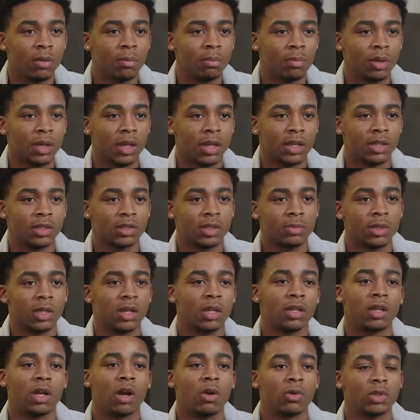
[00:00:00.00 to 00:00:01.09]
But like it's something that
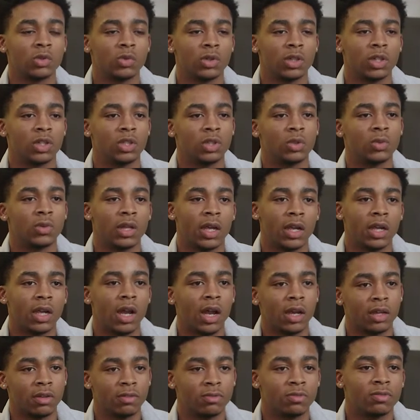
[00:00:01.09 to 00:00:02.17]
they always want to do, and like
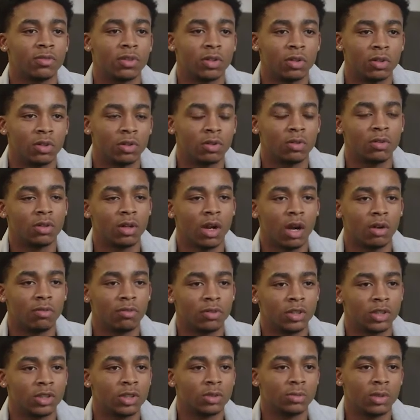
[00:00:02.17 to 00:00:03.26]
I can feel our
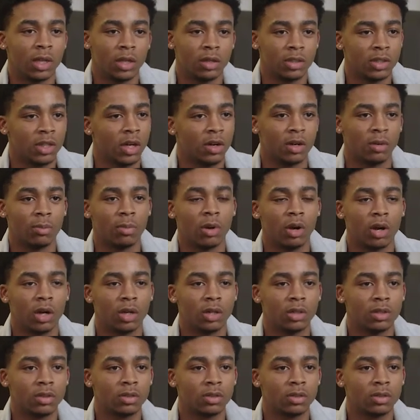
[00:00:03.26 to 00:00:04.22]
friendship like tearing apart.